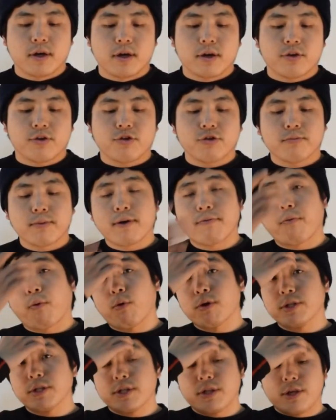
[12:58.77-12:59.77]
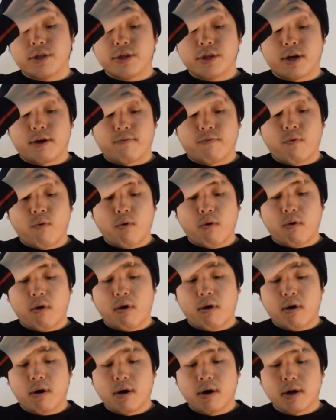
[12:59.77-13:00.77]
HUMA 4G
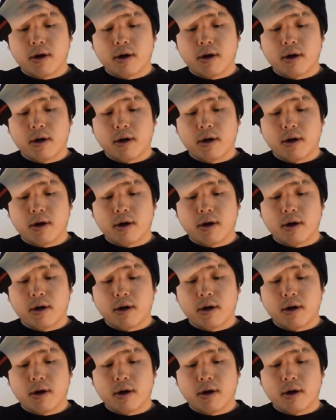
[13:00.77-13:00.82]
DDR4,